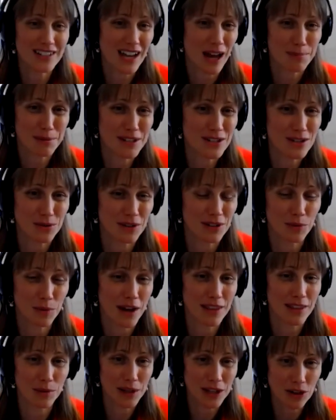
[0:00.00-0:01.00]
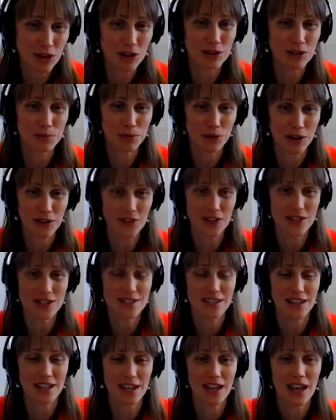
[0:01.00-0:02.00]
tap into it in a way that we couldn't
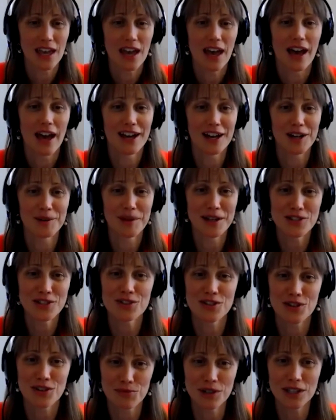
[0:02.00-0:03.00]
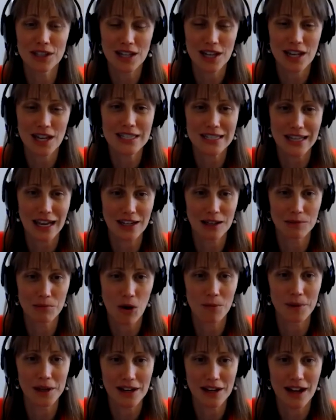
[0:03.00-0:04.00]
previously. And so it's a really exciting
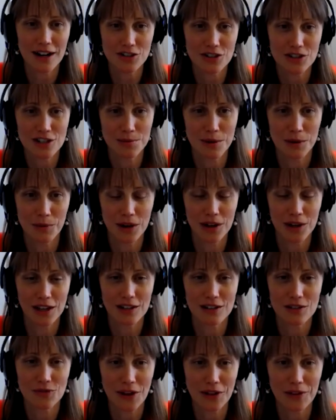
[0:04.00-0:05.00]
moment actually to be working in